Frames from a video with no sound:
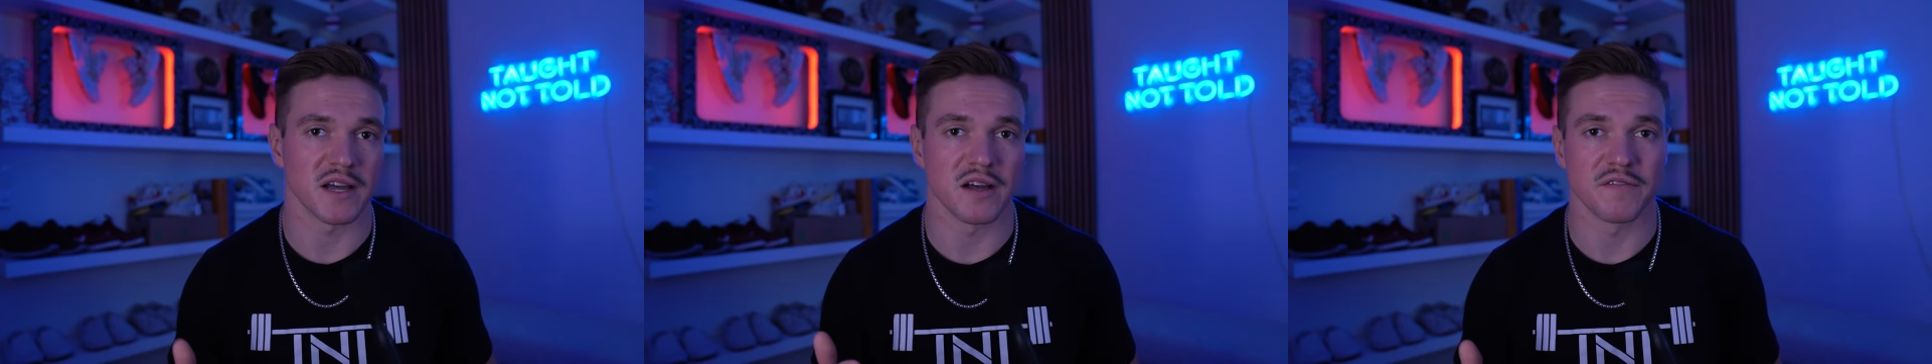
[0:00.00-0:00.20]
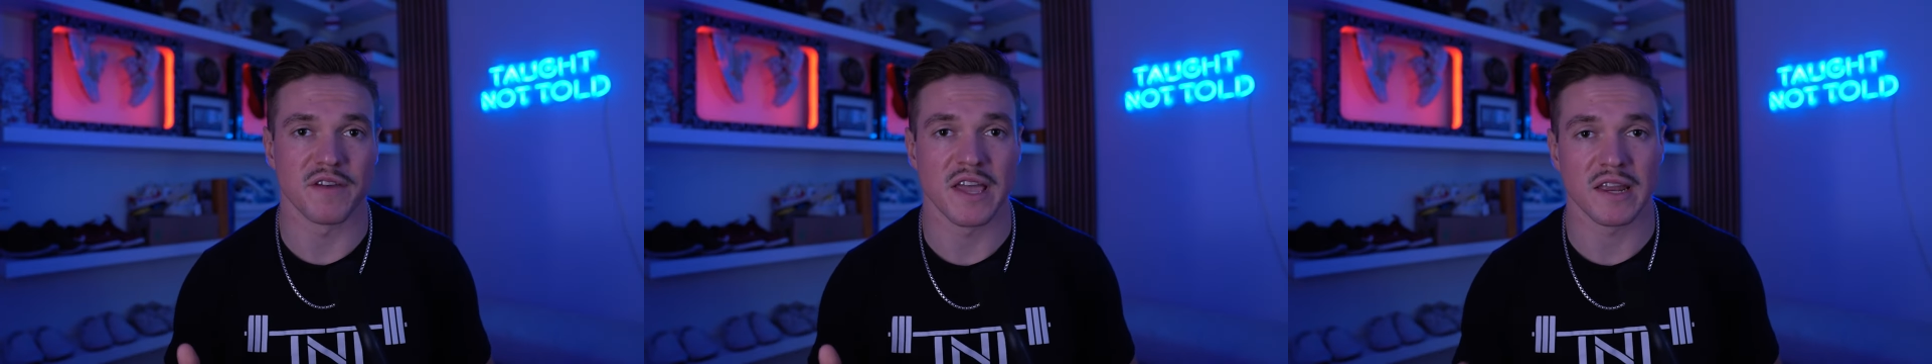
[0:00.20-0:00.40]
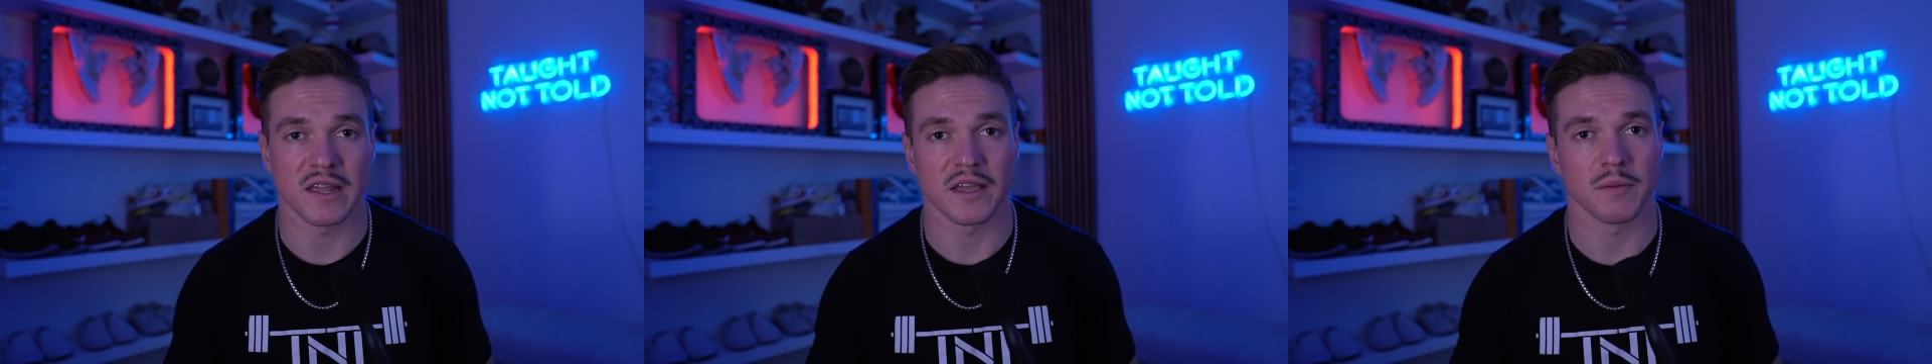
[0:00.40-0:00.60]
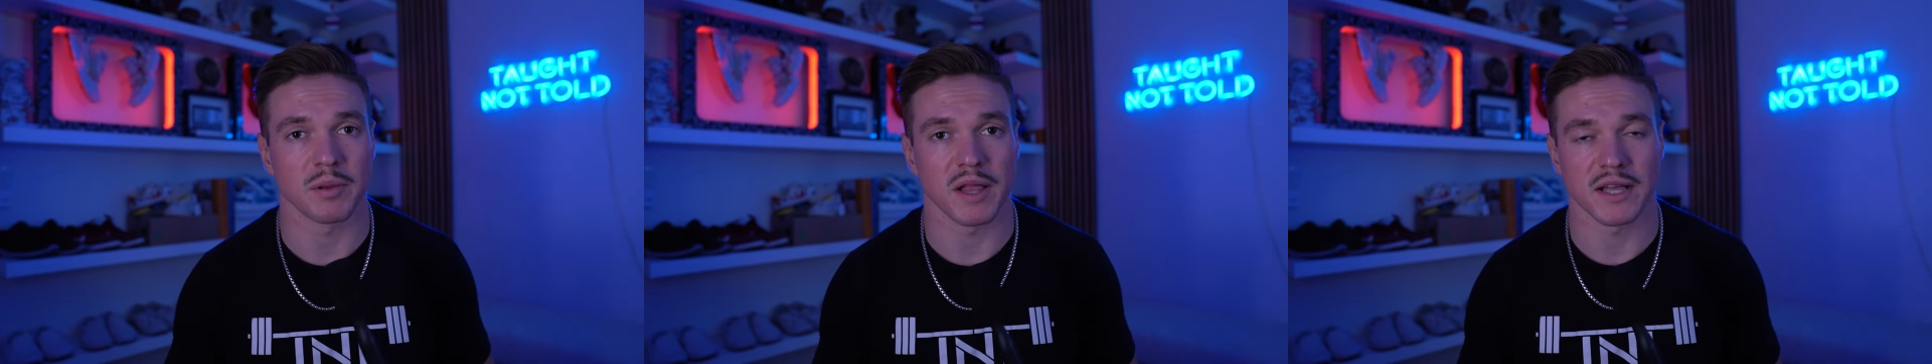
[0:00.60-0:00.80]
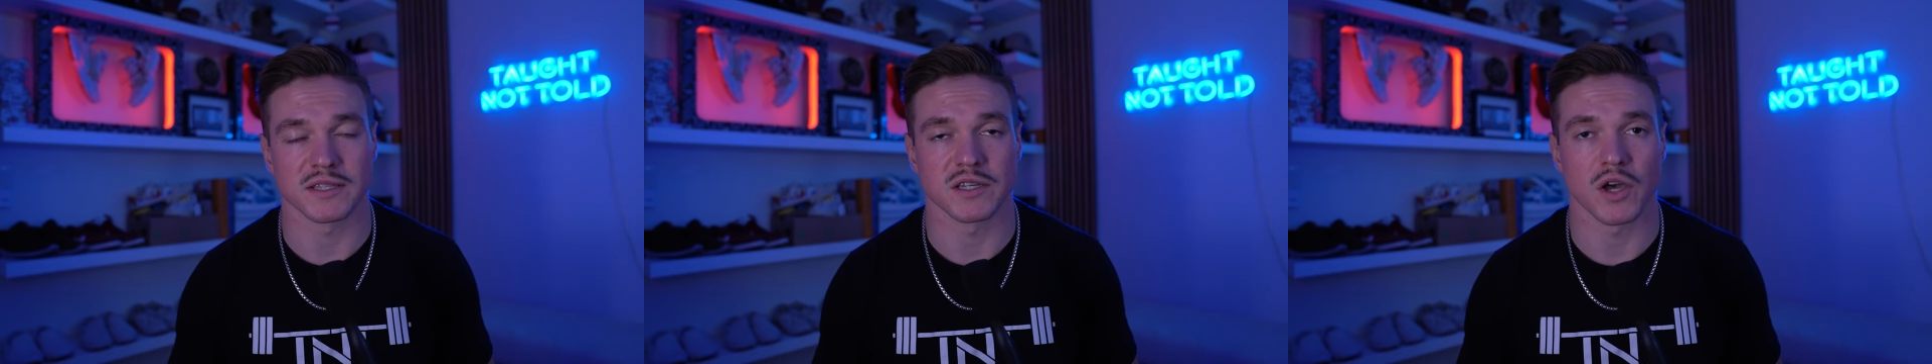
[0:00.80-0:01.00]
of hitting a
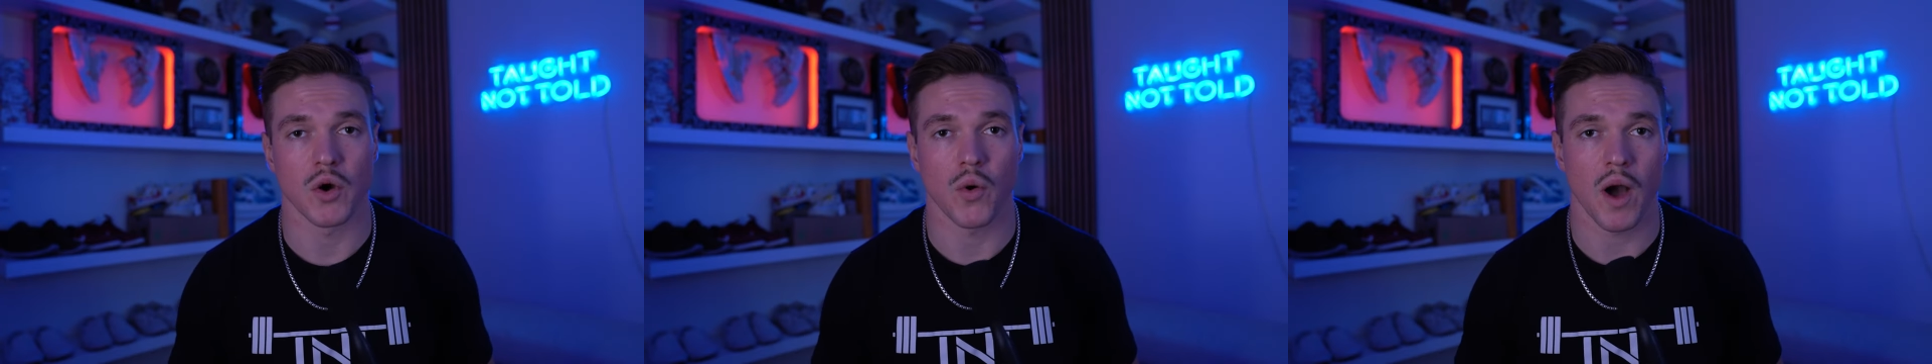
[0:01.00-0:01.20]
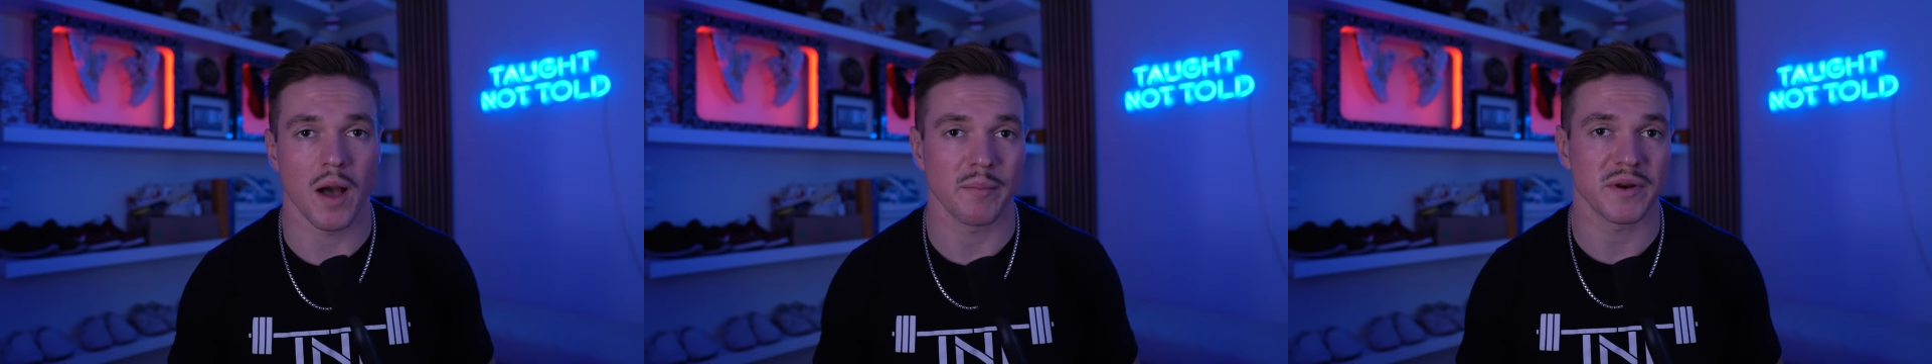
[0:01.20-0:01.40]
plateau I'm